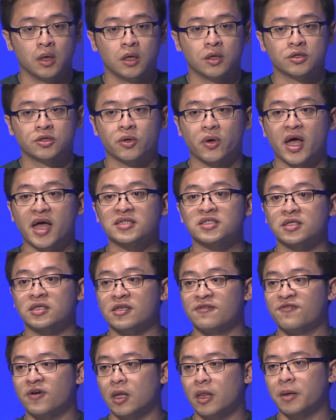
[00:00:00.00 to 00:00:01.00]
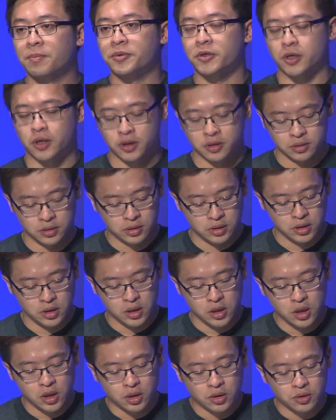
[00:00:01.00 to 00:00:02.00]
So as a developer,
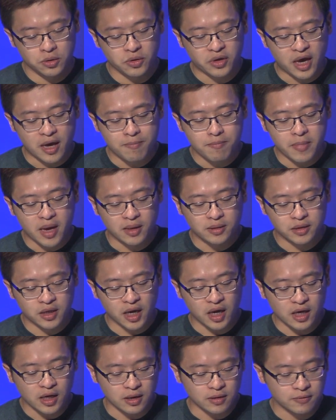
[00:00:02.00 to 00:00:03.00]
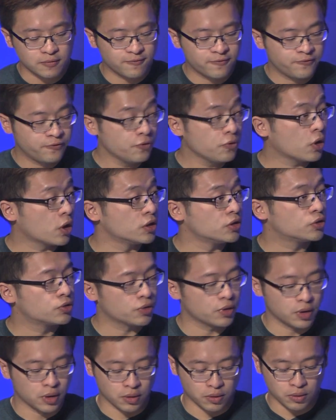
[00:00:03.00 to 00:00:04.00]
you can maintain full
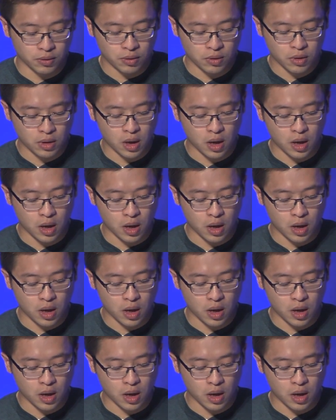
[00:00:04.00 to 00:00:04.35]
control